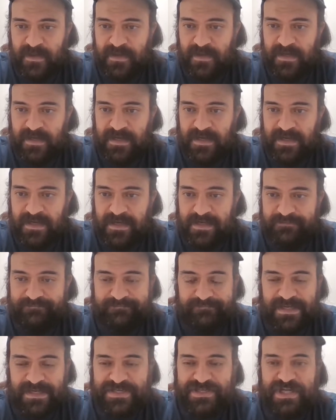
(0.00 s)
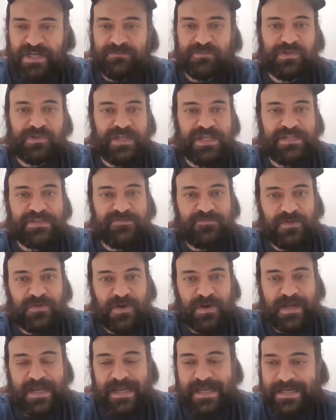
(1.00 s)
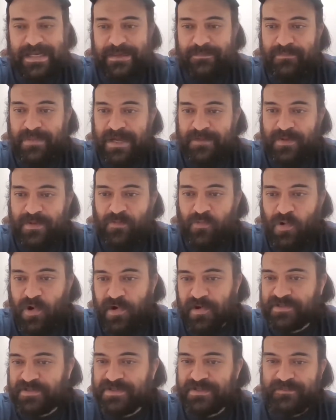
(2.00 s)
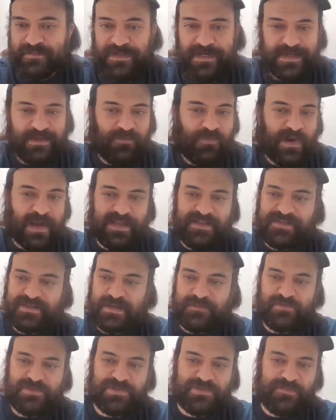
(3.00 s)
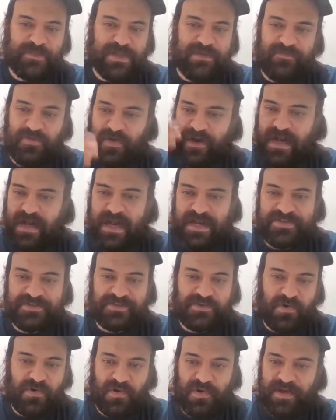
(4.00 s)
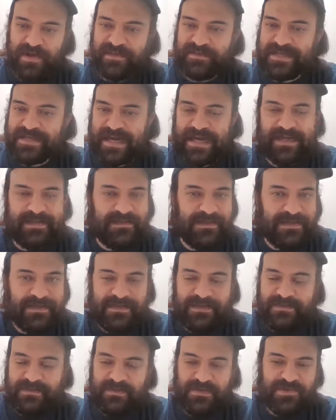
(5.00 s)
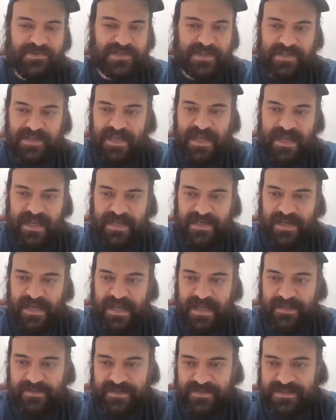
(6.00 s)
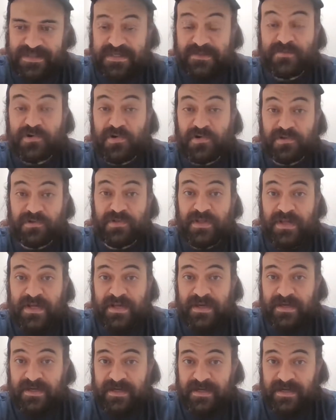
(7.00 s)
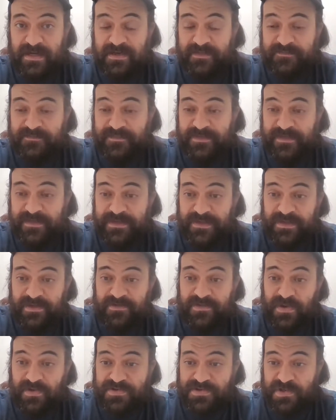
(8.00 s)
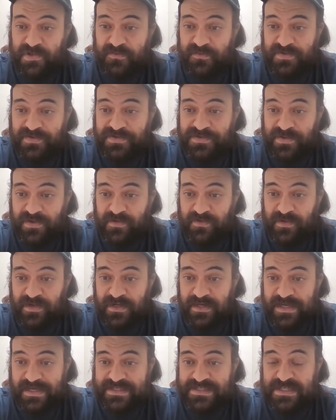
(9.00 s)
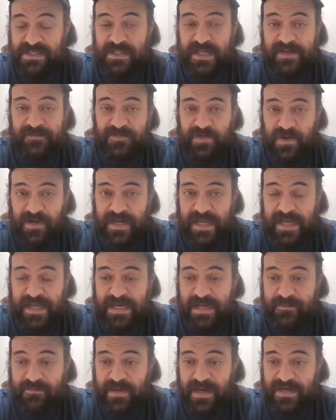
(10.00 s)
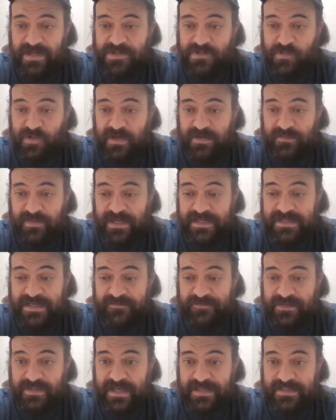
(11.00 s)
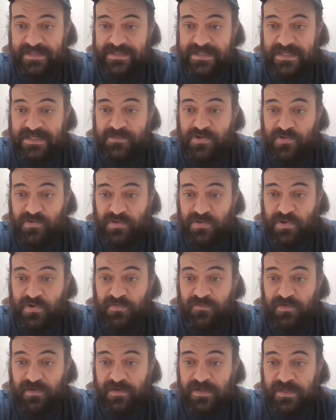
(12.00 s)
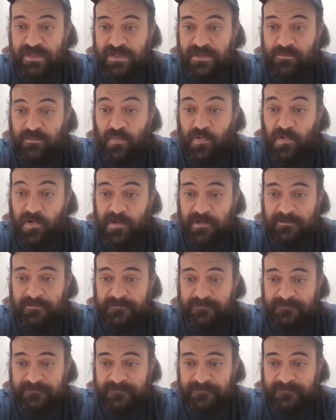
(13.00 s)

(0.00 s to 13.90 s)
my general lean to Florida A&M might be warranted, but it winds up just being very high scoring, tight, lose at the end, and the team total goes over. So I still like Florida A&M -1, but I definitely like the team total over more.